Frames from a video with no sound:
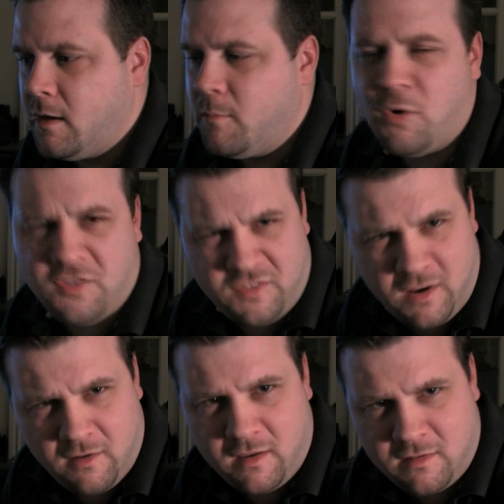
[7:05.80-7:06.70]
more
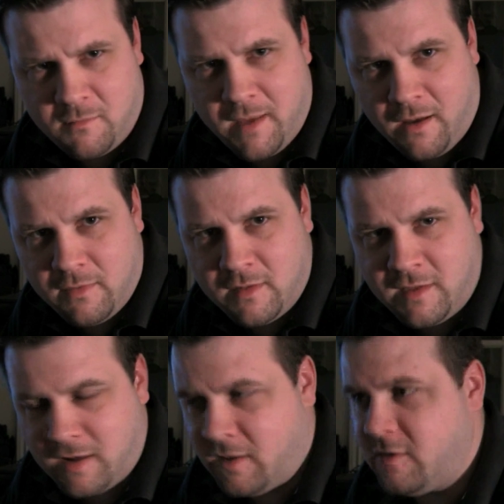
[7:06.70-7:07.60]
serious about the
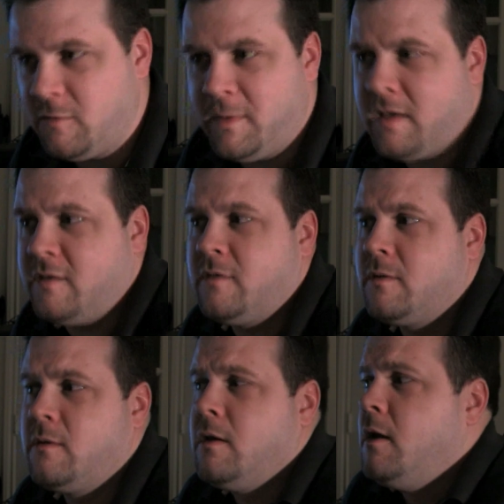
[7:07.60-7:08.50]
technology, because
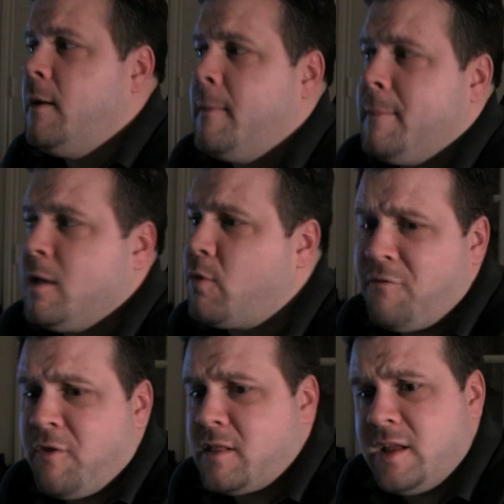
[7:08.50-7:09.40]

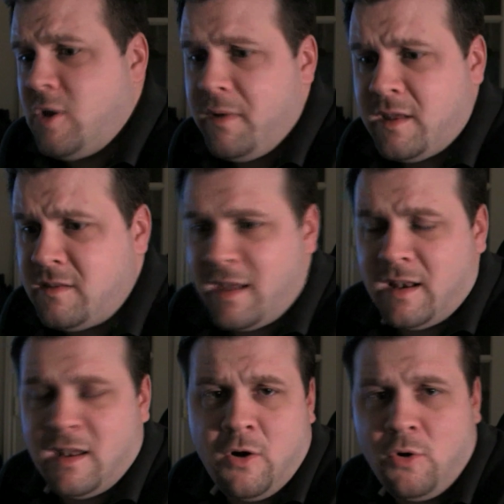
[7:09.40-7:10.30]
quite frankly Adobe can take
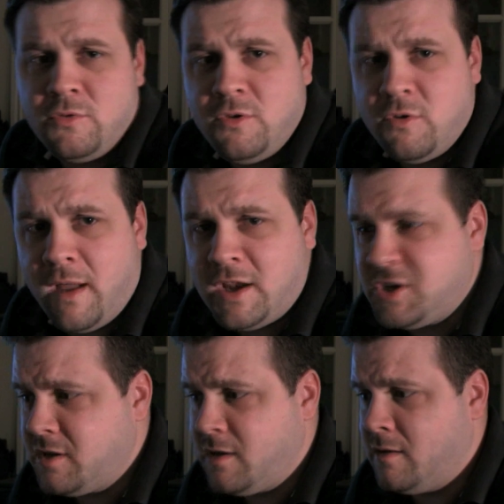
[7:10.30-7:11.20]
a whole new
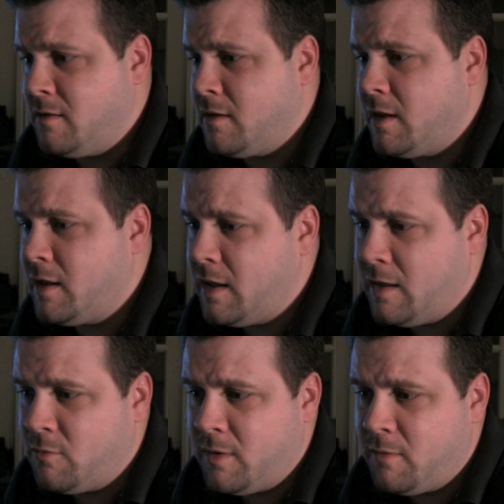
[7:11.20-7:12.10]
direction
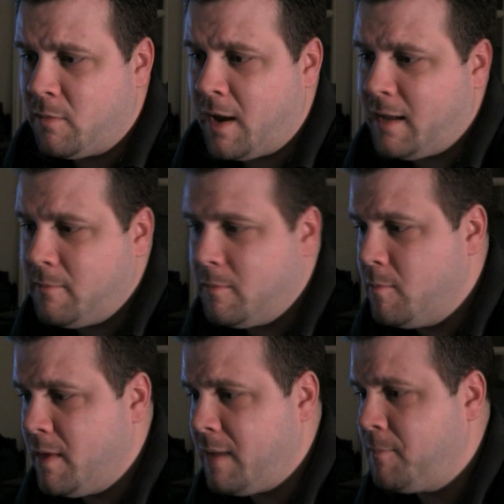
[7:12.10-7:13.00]
and rewrite
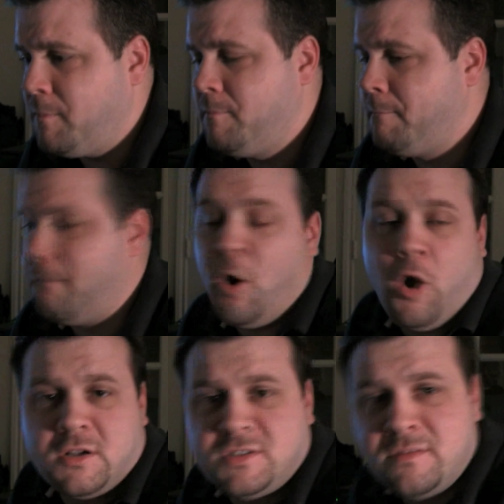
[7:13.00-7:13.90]
many
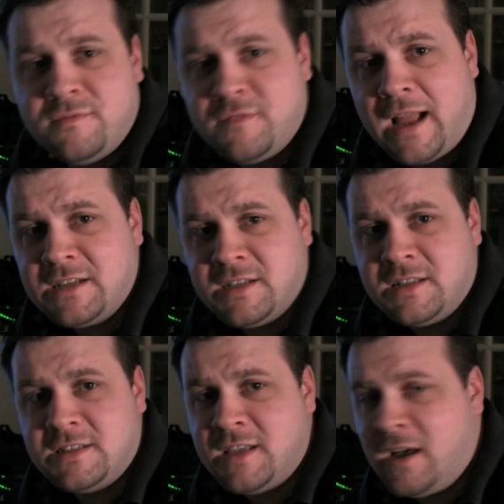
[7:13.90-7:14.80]
parts of Flash in
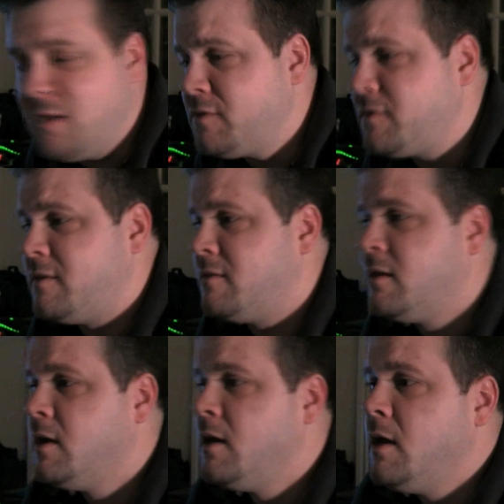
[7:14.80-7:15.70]
itself, and
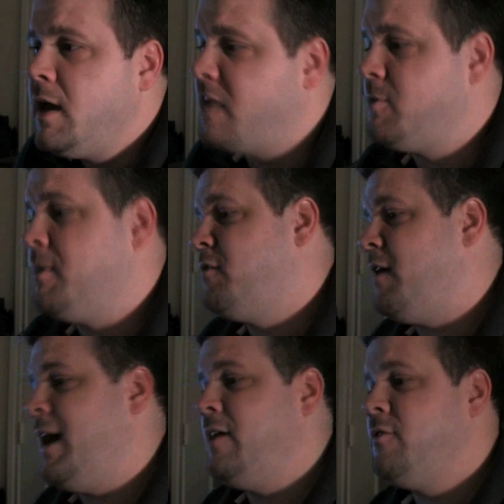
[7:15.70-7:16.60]

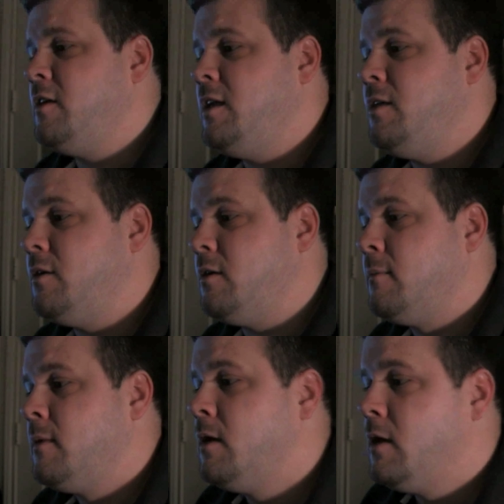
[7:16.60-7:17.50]
HTML5 could
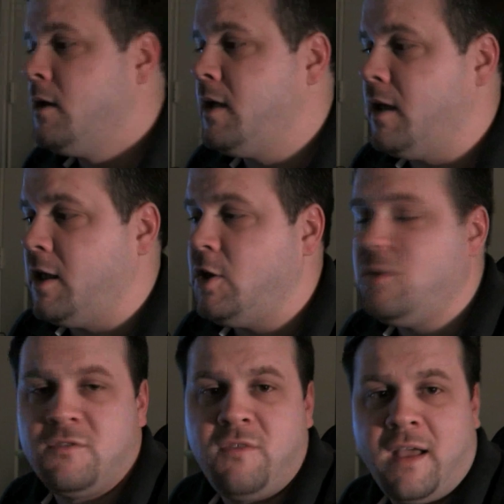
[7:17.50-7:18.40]
either get a
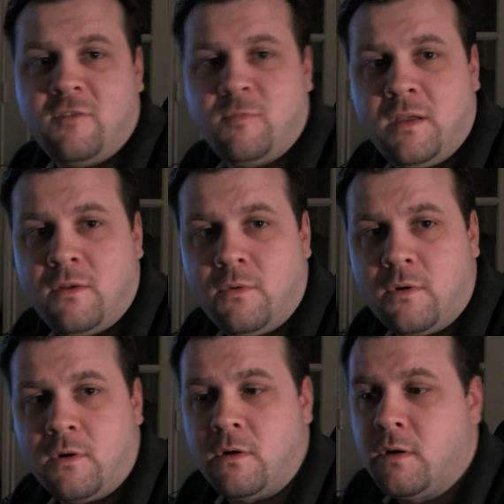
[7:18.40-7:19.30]
huge advancement
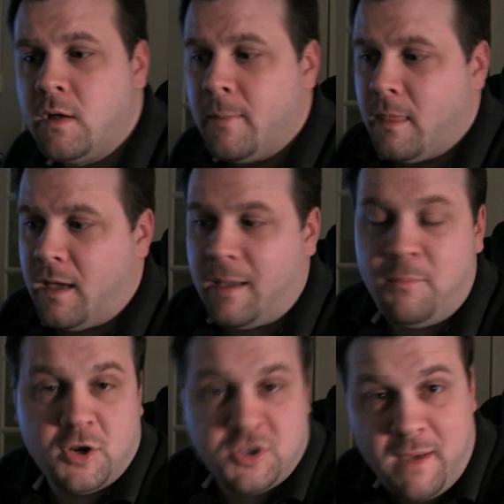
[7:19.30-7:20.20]
or a
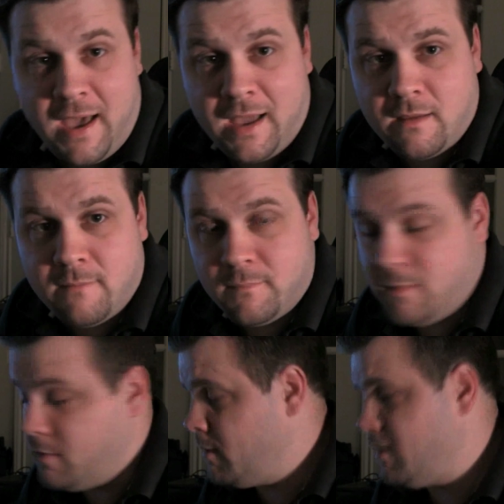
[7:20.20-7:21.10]
pushback.
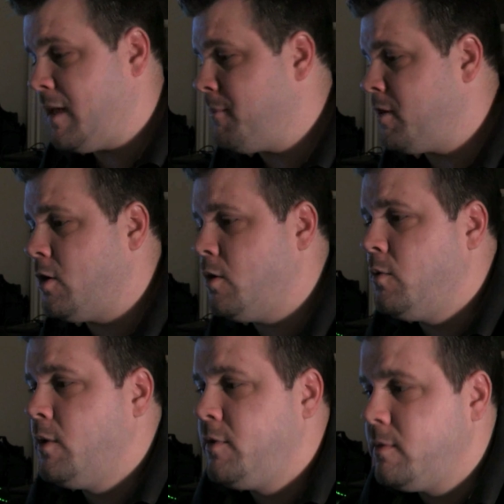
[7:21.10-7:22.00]
And the same can go
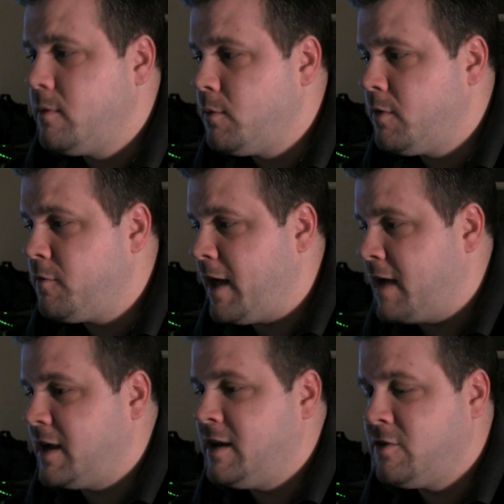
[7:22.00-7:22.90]
with
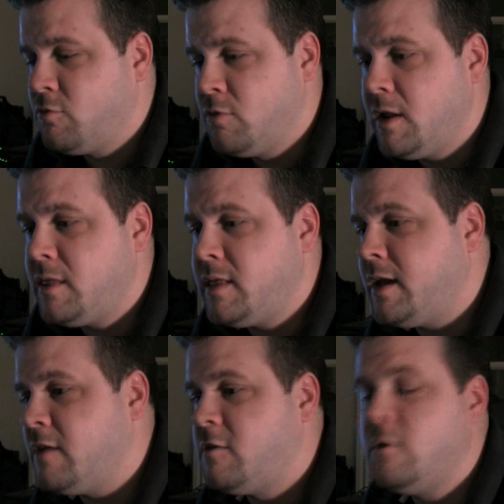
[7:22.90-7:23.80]
Flash. I just really
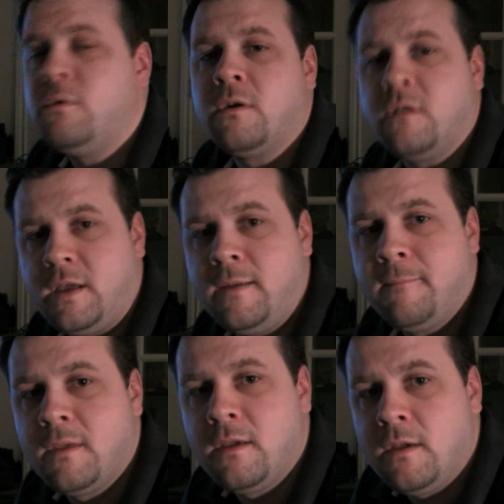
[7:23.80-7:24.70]
think it's too early
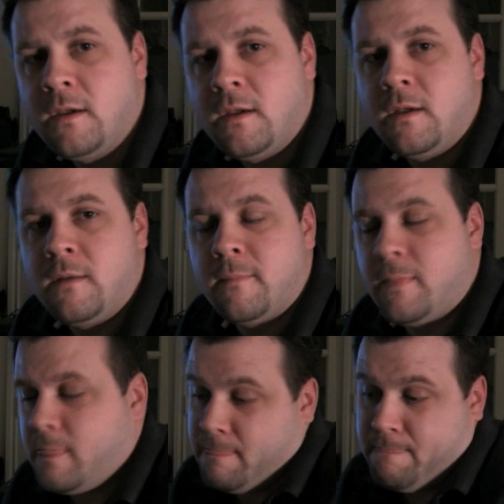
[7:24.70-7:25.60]

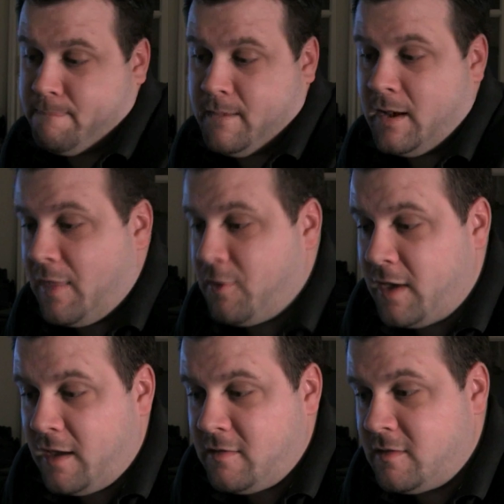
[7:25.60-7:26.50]
in either
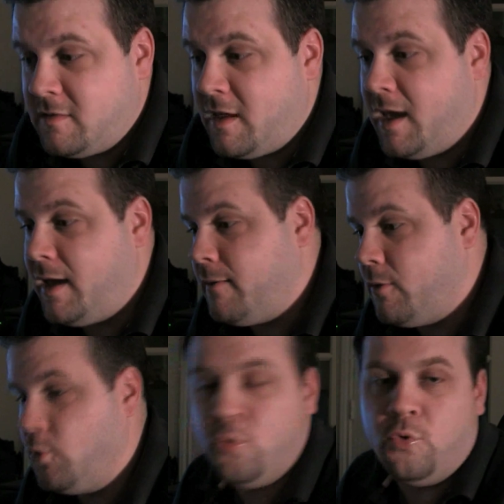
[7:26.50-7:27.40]
case to say,
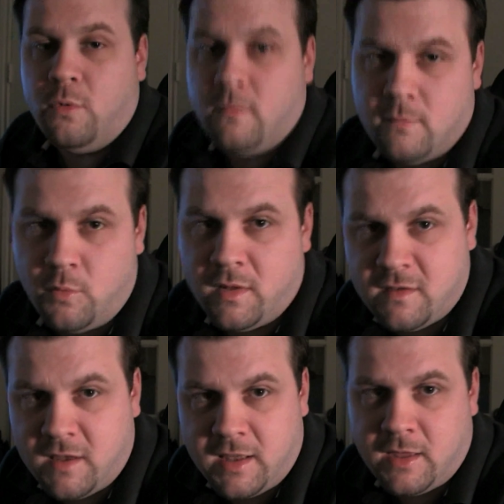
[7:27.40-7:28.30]
ooh,
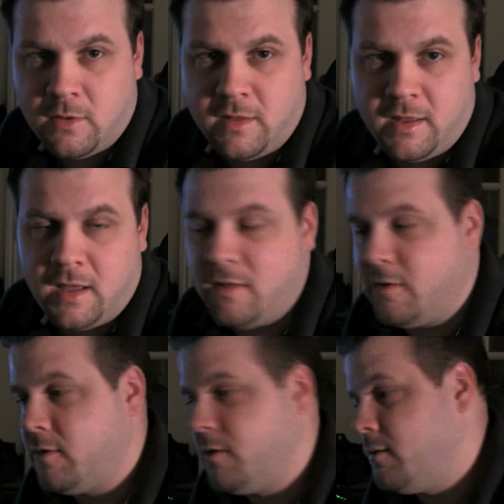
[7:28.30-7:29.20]
one's going to kill the
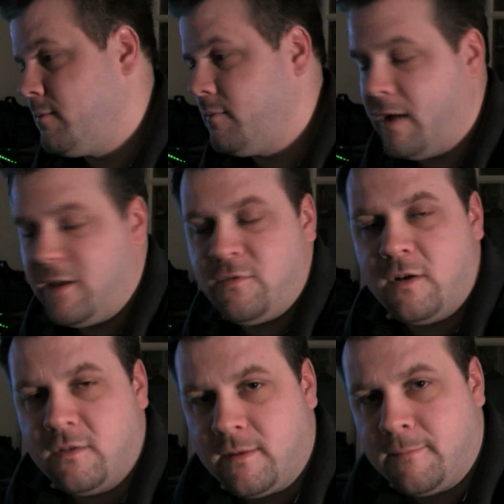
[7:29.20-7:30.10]
other, or vice
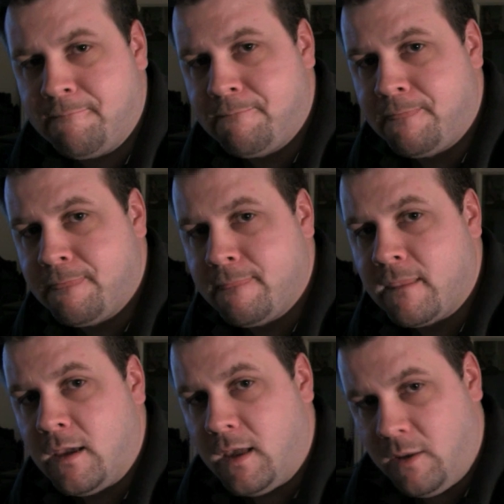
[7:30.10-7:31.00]
versa.
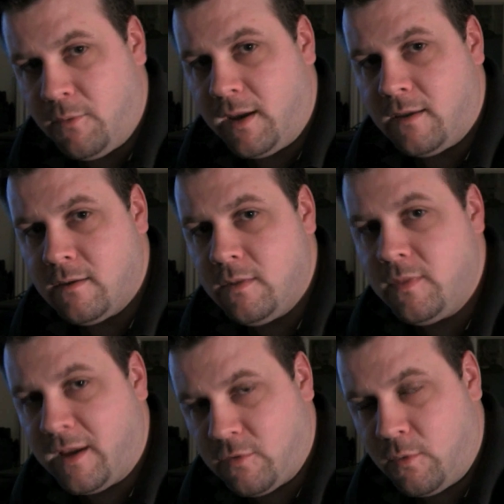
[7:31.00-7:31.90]
Anyway,
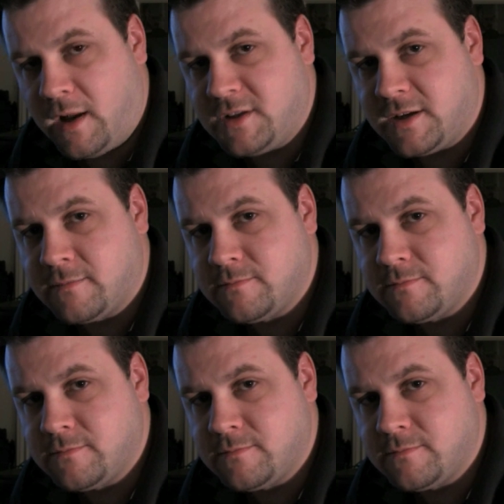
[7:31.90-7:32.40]
thanks for watching.